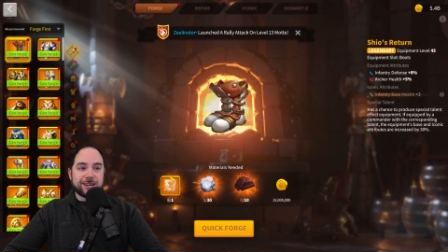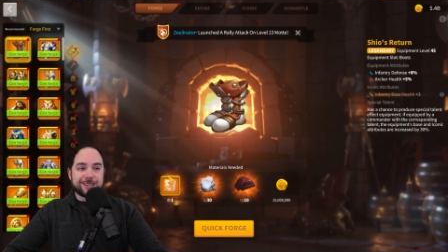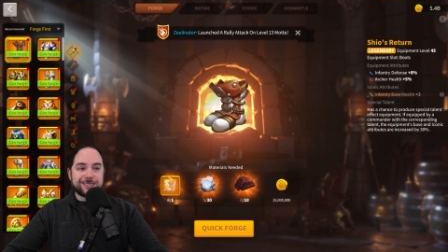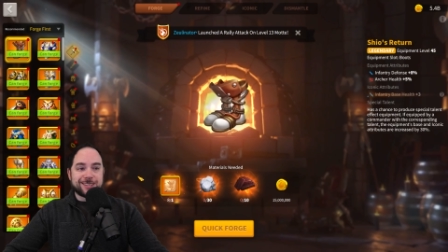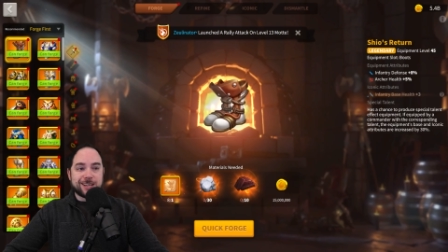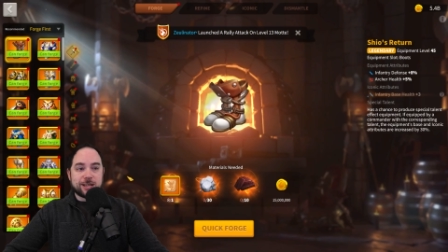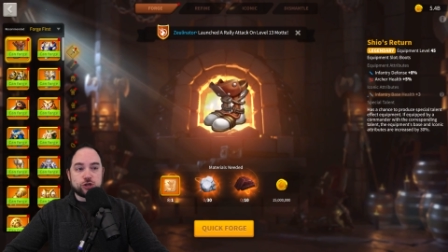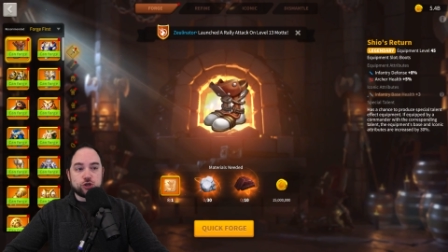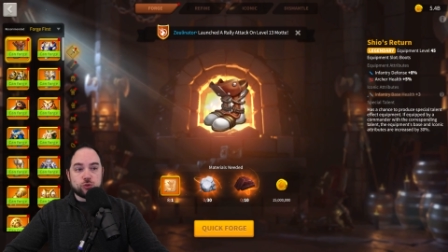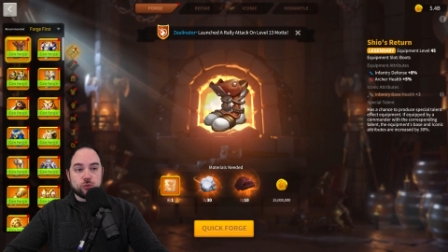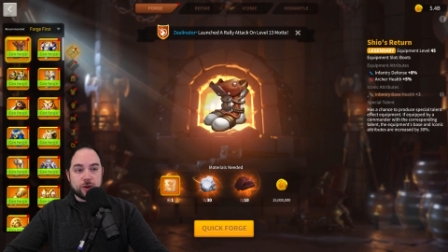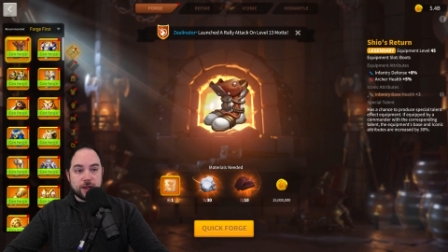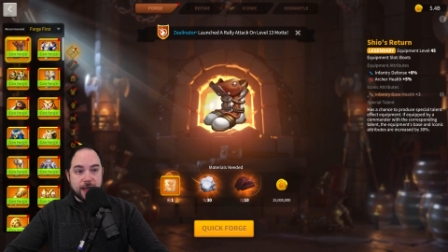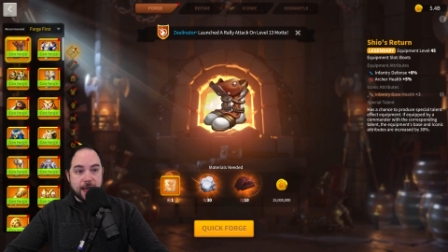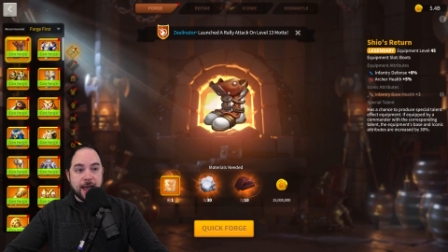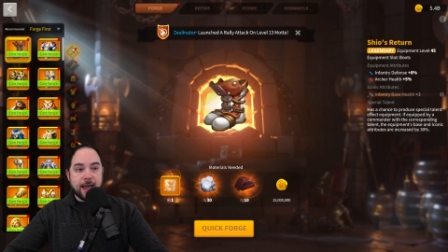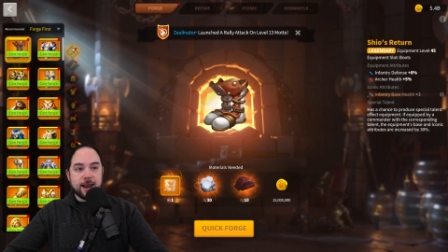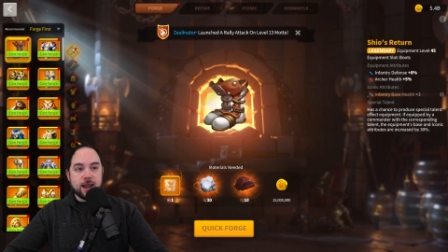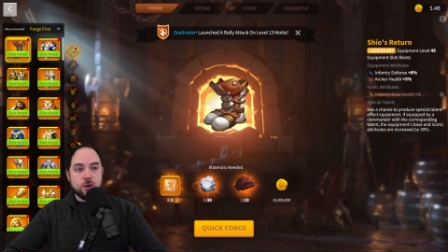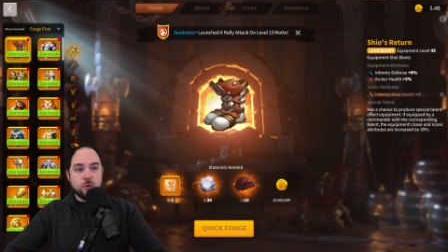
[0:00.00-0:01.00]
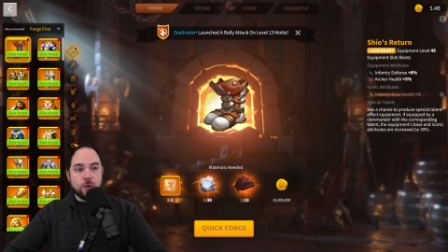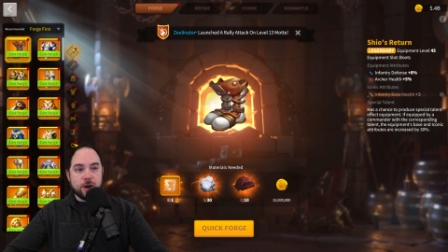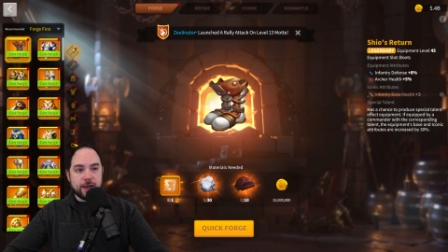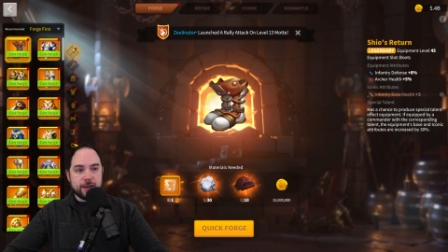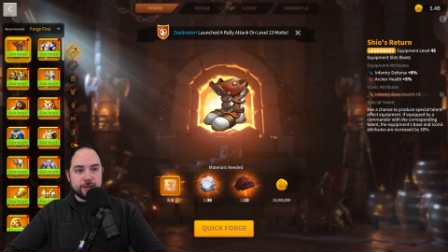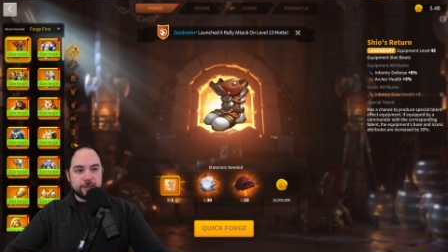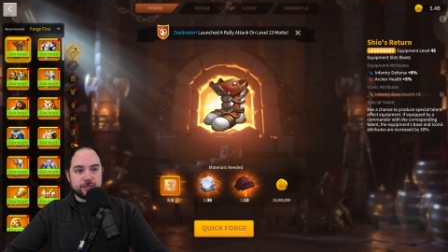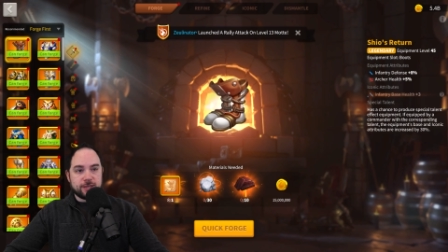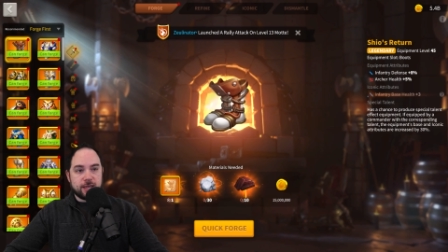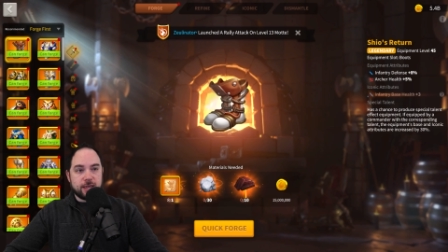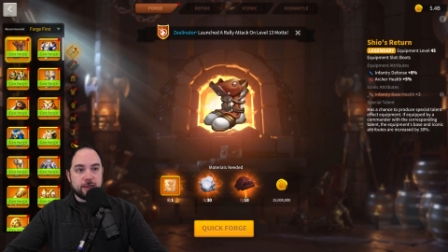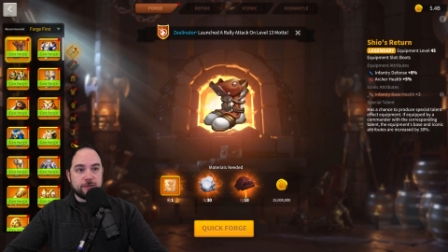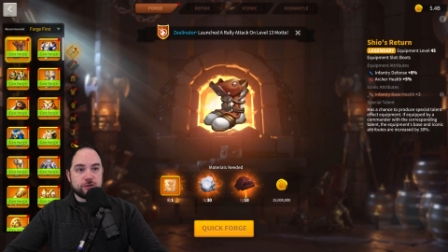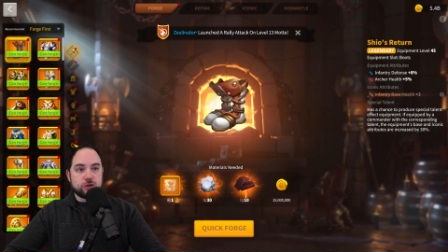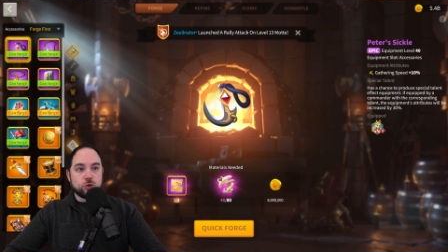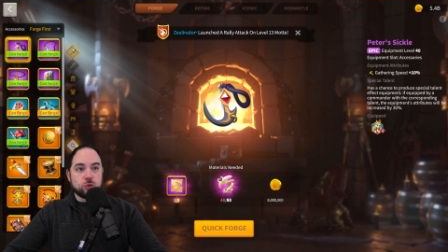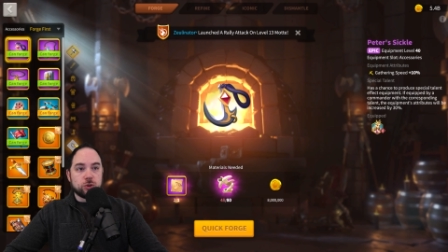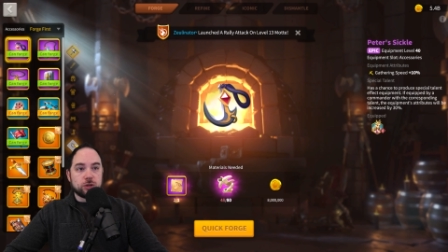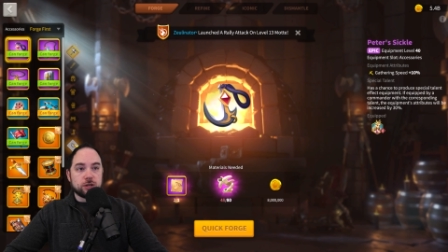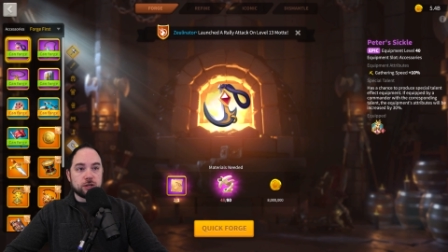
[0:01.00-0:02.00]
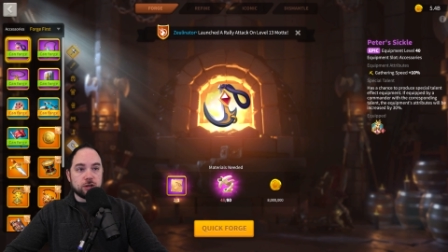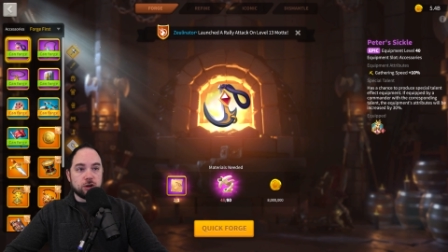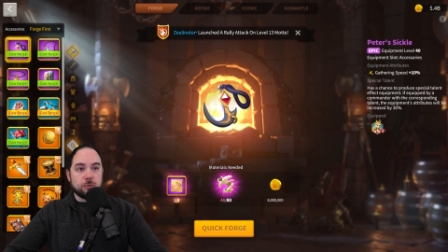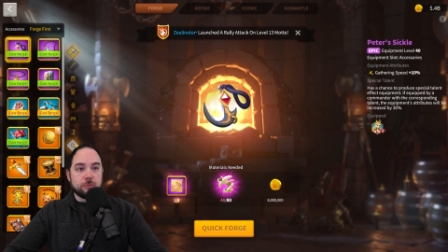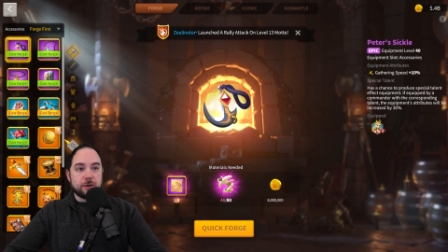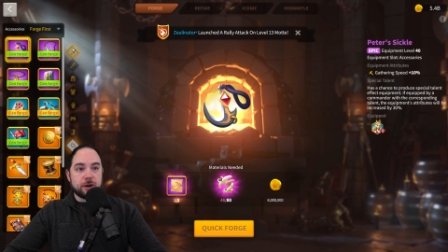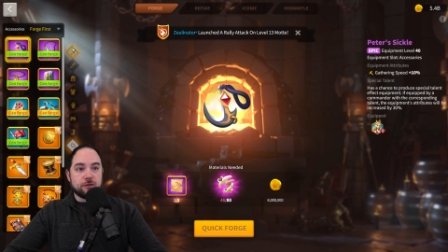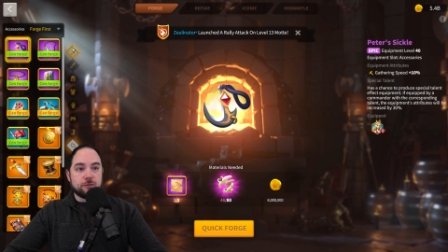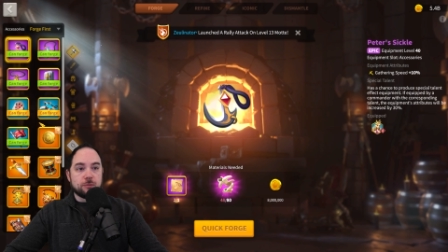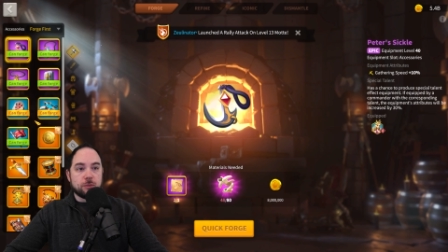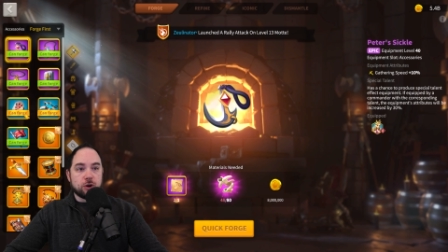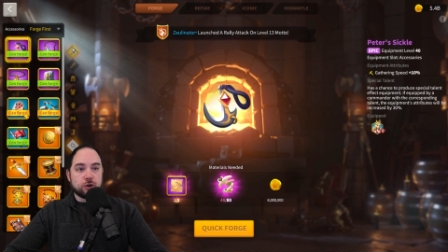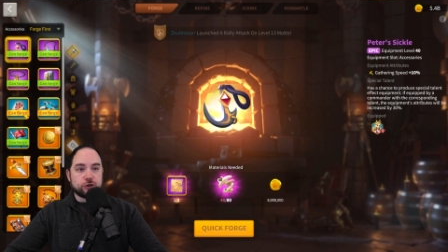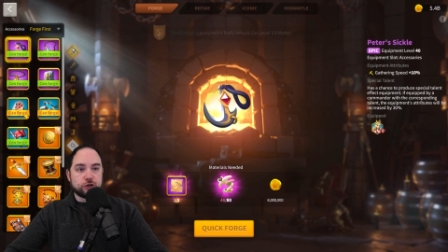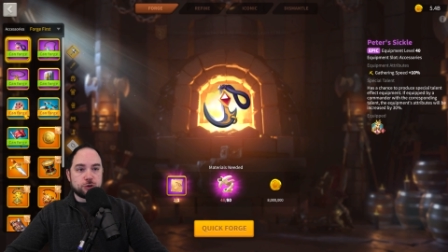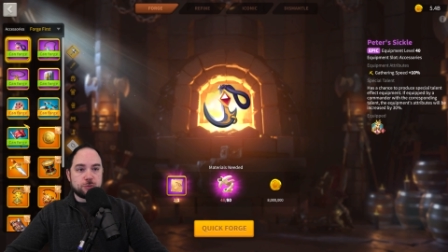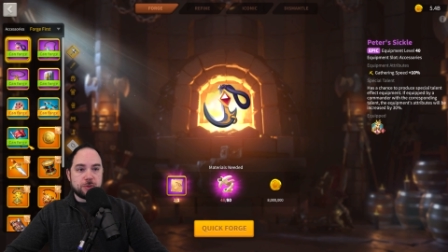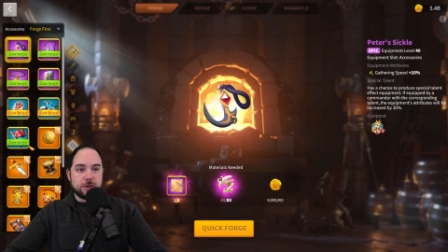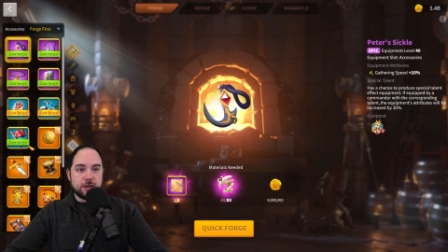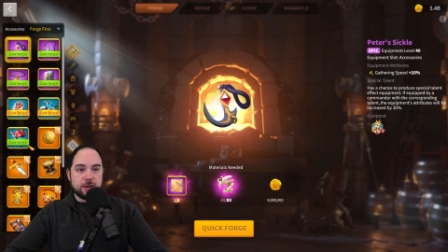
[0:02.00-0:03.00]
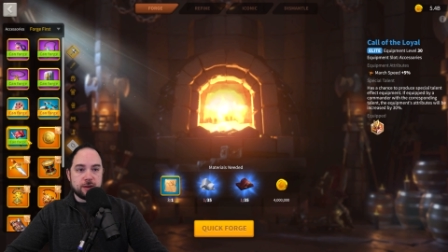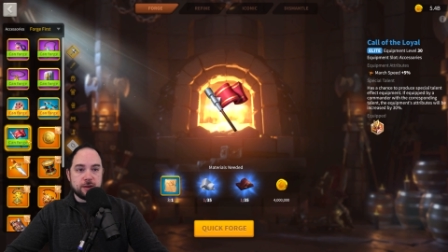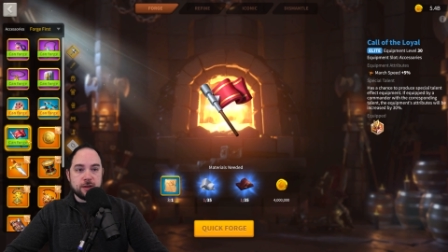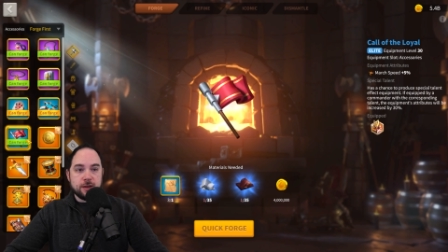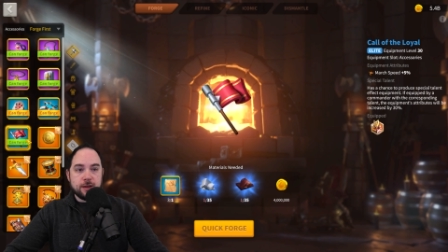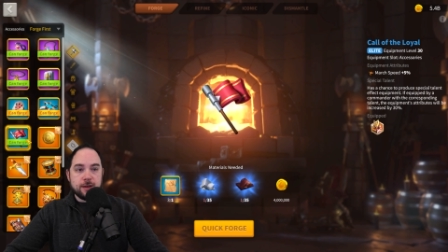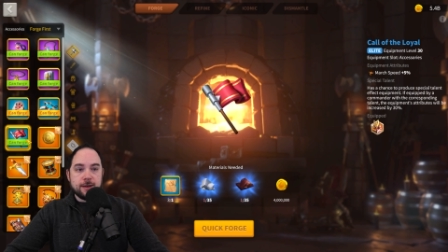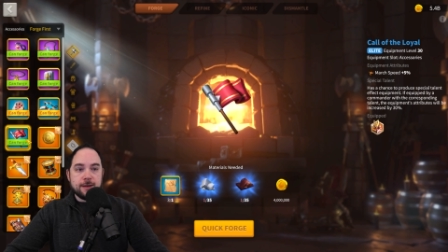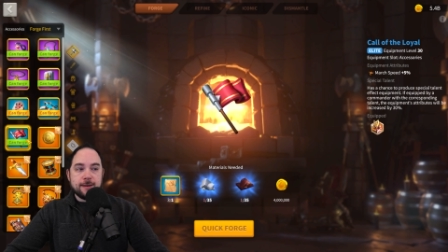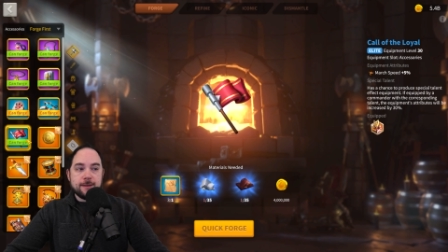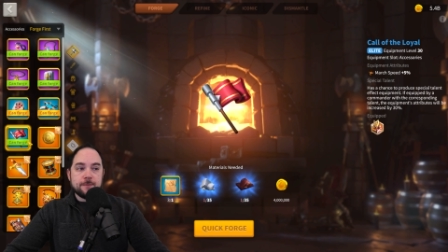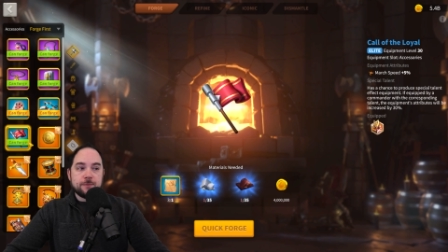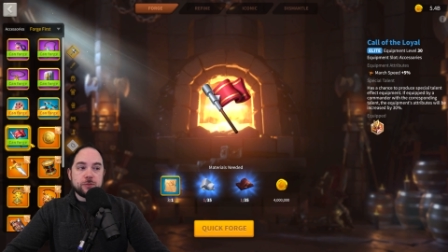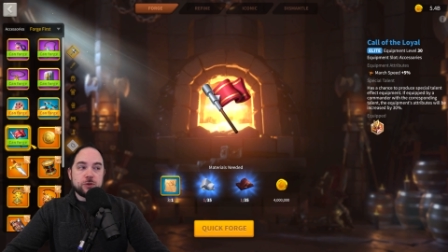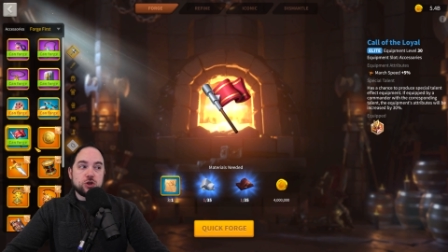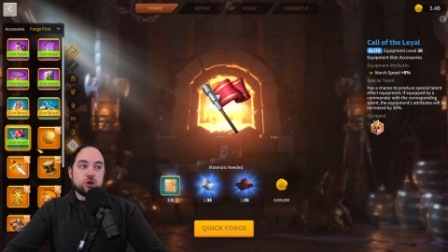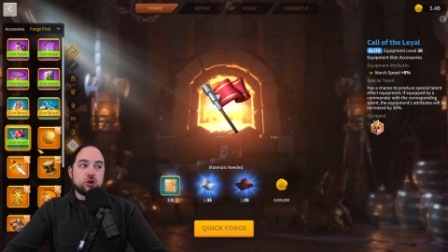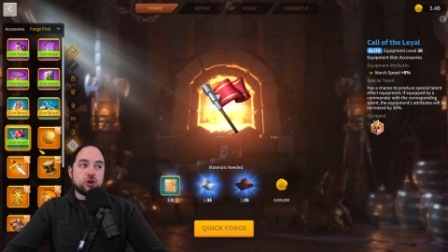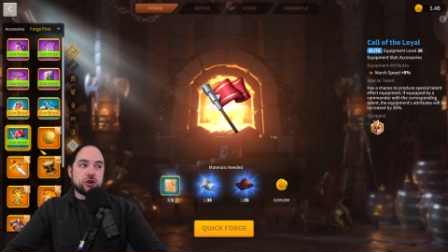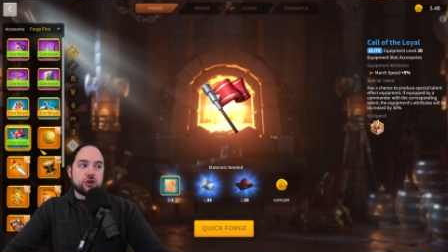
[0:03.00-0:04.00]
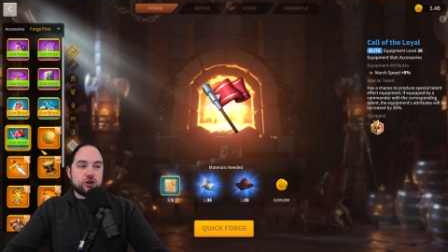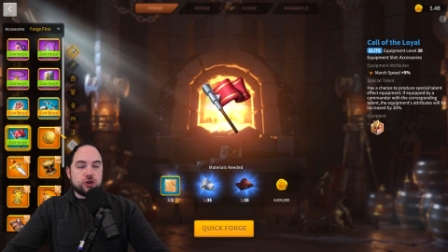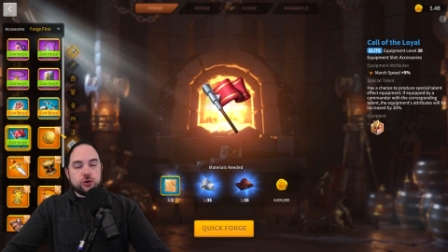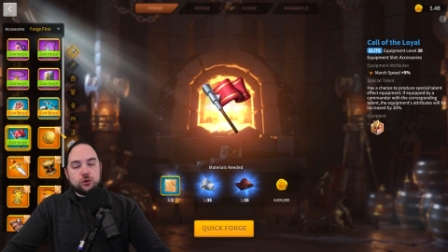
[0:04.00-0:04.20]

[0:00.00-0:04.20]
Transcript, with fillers: an accessory anyways that gives you a little bit of march speed. You could